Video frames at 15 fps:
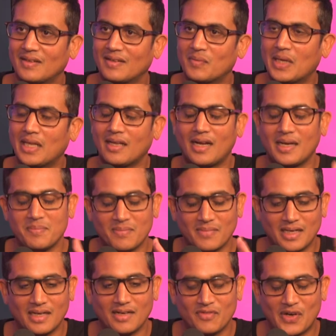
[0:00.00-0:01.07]
Well, I'm
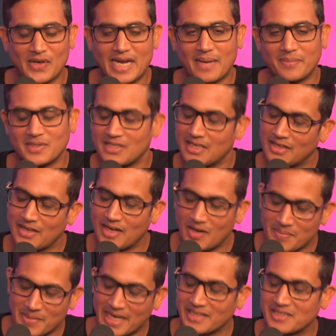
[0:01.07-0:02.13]
very happy to hear that.
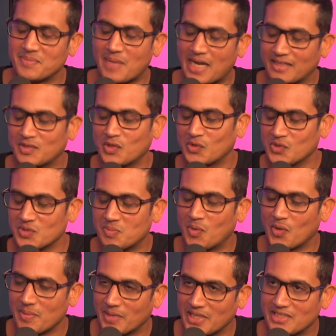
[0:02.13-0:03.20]
I'm an ex-McDonald's
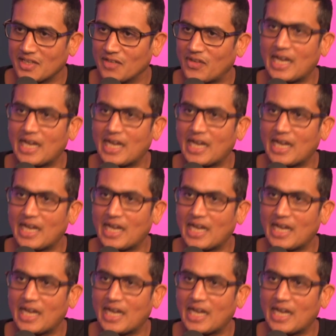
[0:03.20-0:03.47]
boy myself.